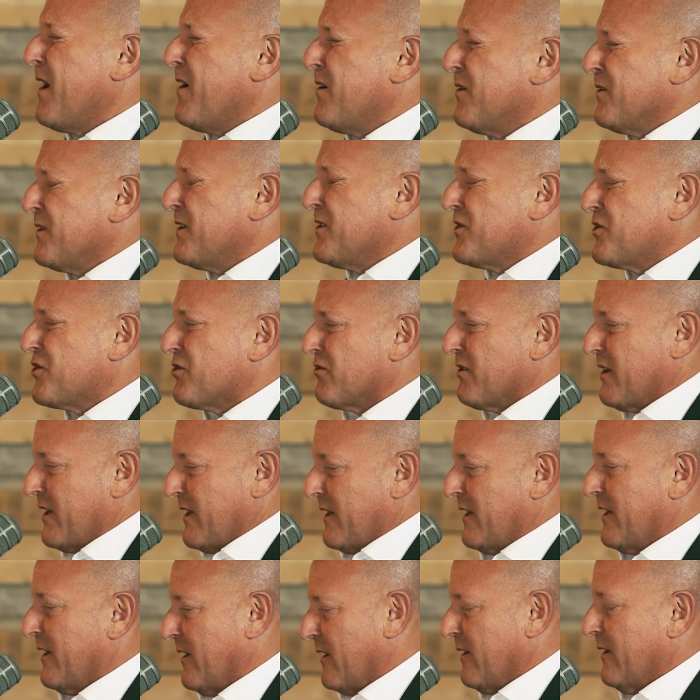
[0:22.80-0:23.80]
on the
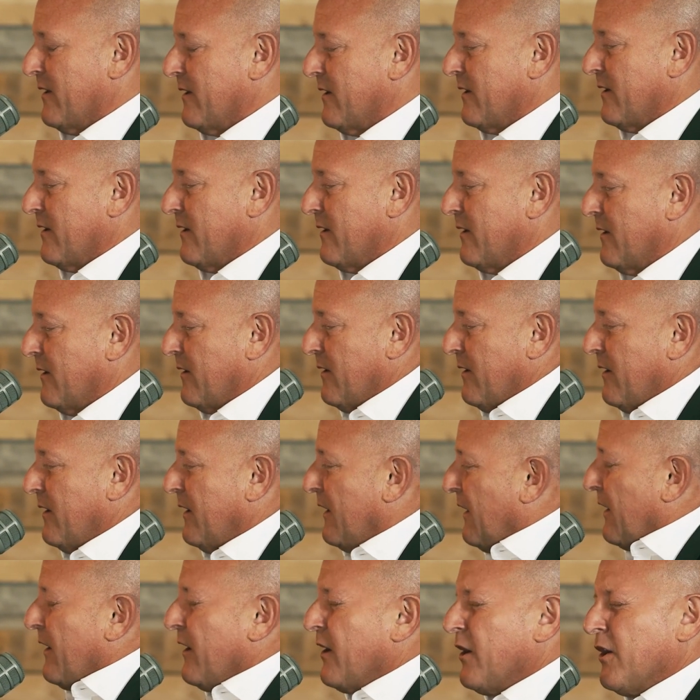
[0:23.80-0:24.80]
tree.
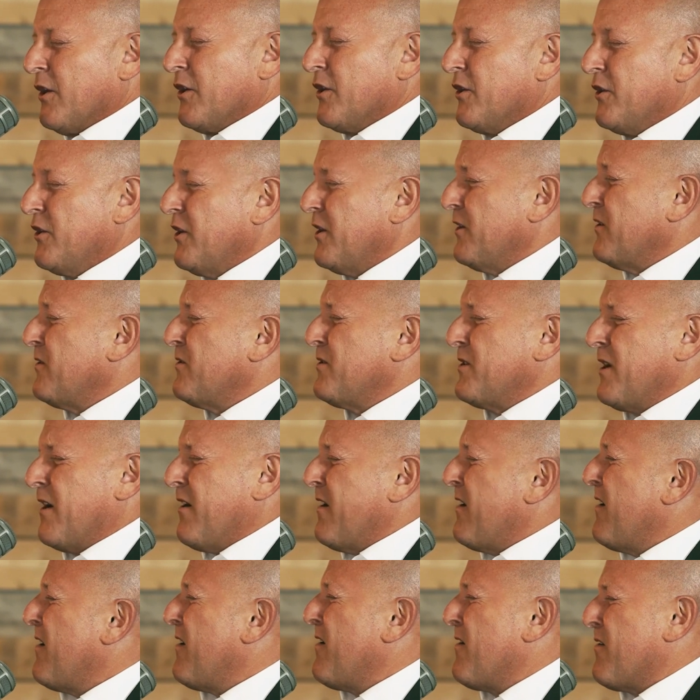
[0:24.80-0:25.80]
You
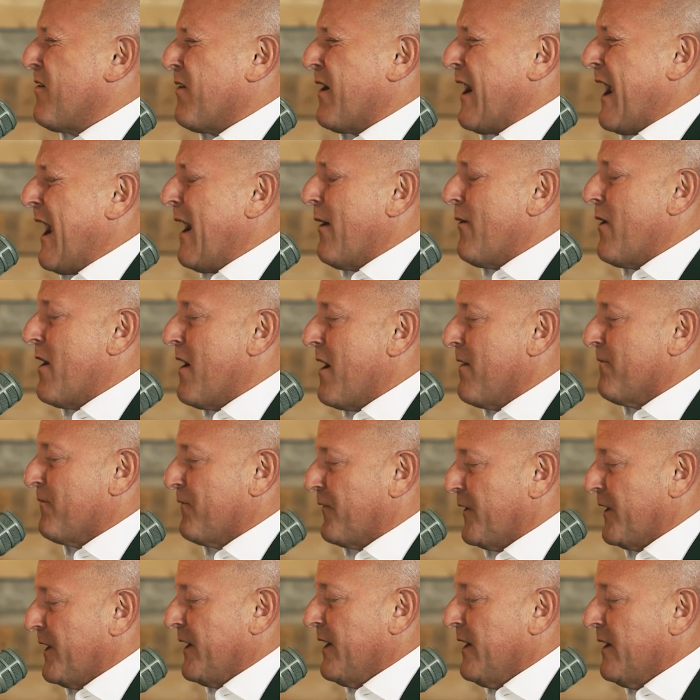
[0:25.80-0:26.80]
know how I
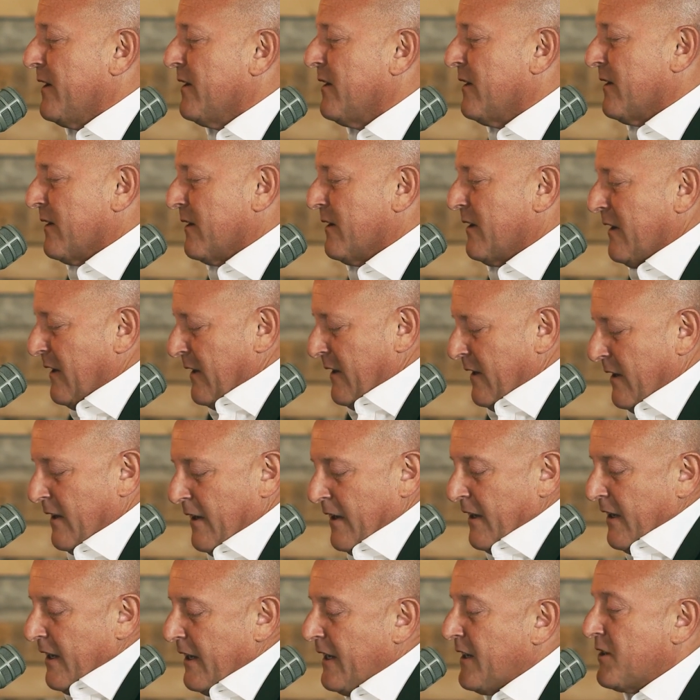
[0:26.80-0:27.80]
feel.
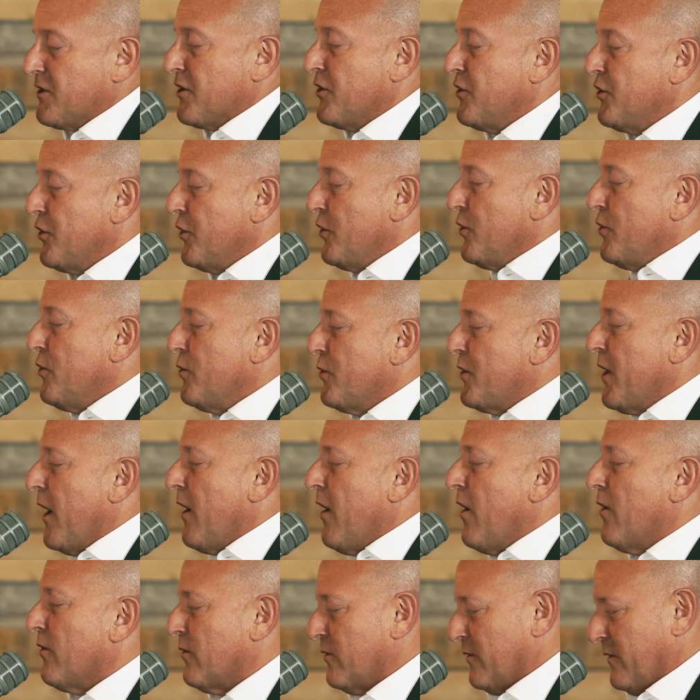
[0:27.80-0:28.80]
It's a new
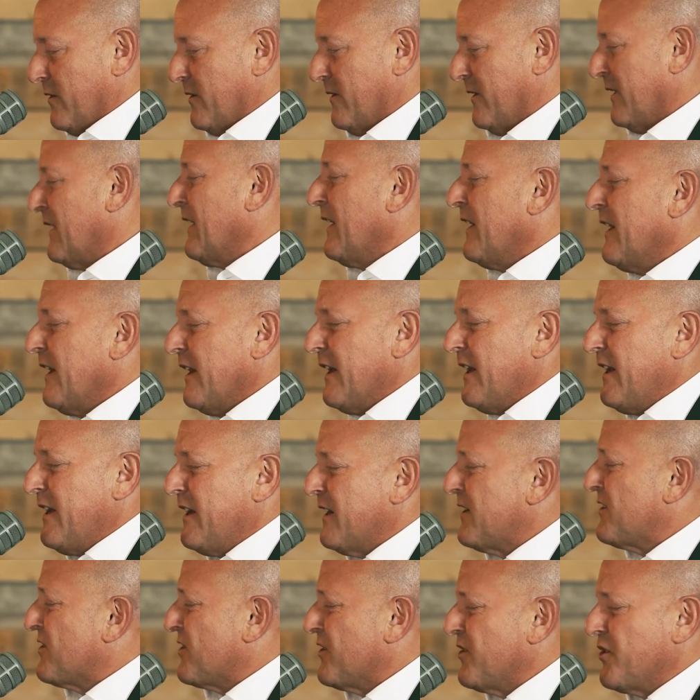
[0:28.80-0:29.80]
dawn.
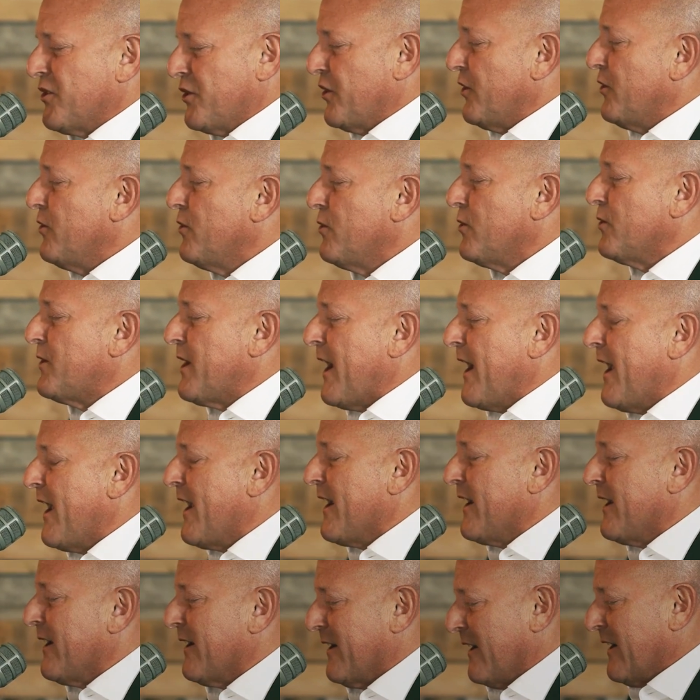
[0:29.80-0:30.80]
It's a new
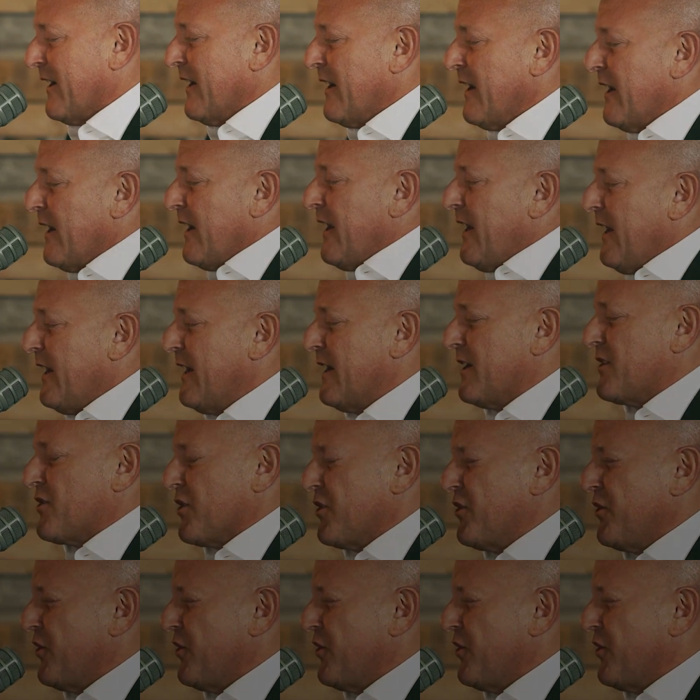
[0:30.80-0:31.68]
day. It's a